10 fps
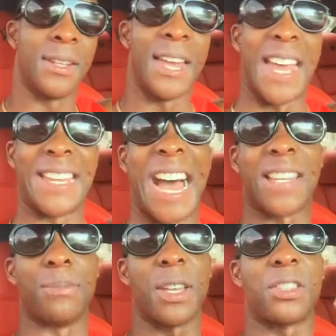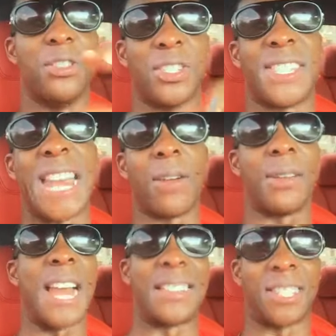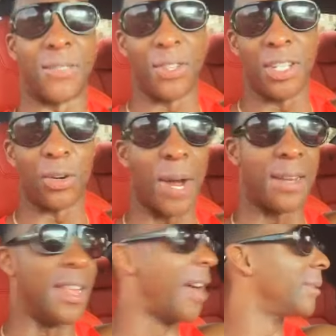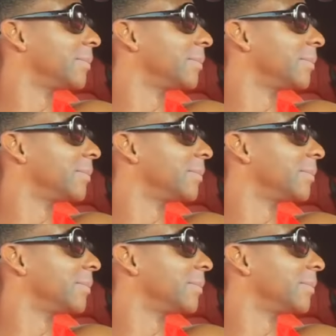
Hey, guys, make sure you share and like this video right now.